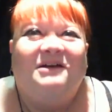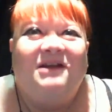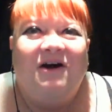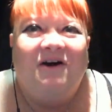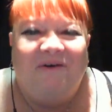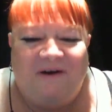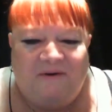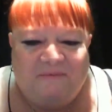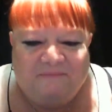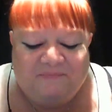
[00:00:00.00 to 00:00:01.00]

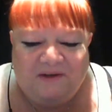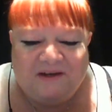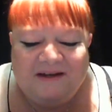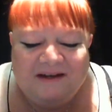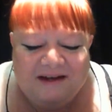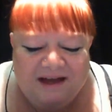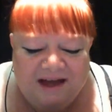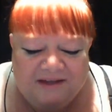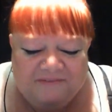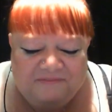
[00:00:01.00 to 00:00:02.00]
No,
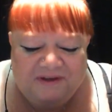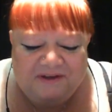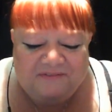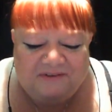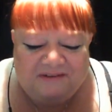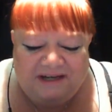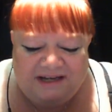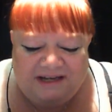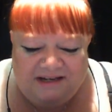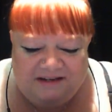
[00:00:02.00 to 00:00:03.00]
the
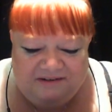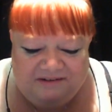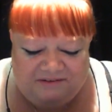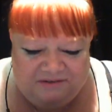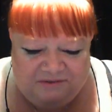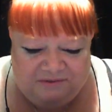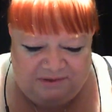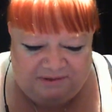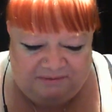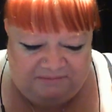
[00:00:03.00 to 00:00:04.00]
lady who
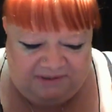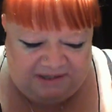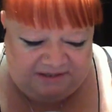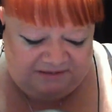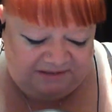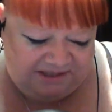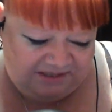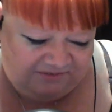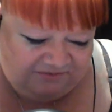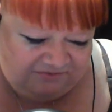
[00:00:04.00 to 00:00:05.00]
I'm getting the
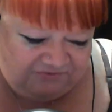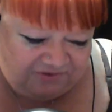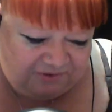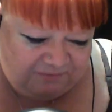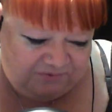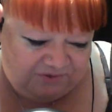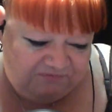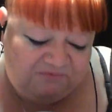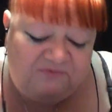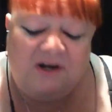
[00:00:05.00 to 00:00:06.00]
kitten from,
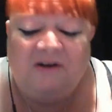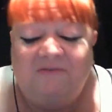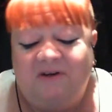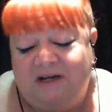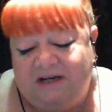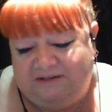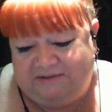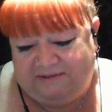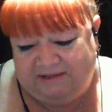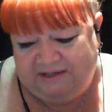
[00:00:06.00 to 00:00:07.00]
very, very
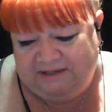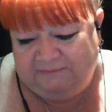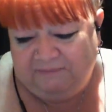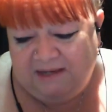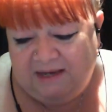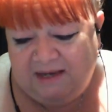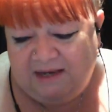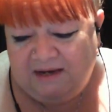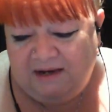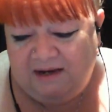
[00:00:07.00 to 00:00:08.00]
nice lady.
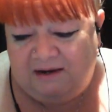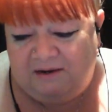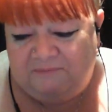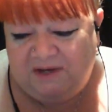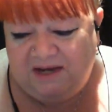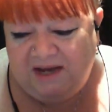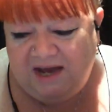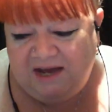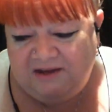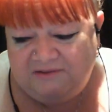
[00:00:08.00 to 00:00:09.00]
They
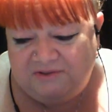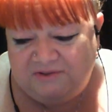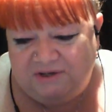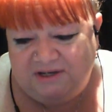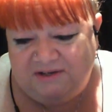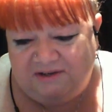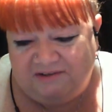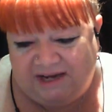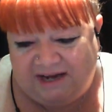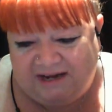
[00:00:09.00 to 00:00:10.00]
had 3
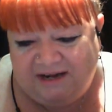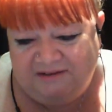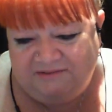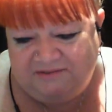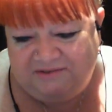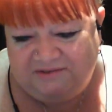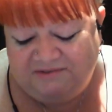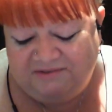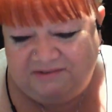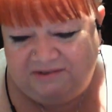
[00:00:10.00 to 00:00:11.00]
adult cats,
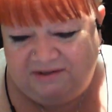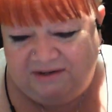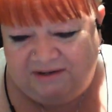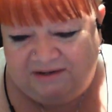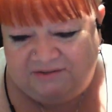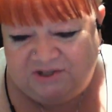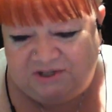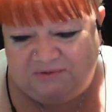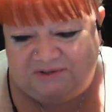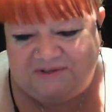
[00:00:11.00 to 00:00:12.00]
and
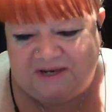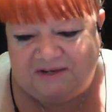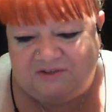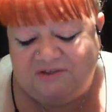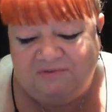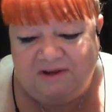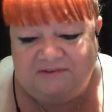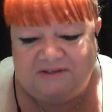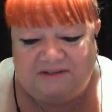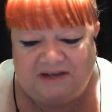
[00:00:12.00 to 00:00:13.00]
she was saying she
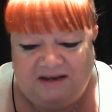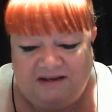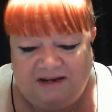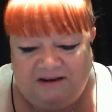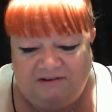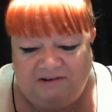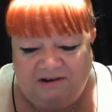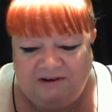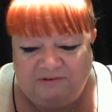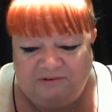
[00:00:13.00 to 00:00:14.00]
runs a daycare in her
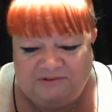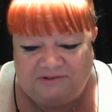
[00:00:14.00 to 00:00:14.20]
house.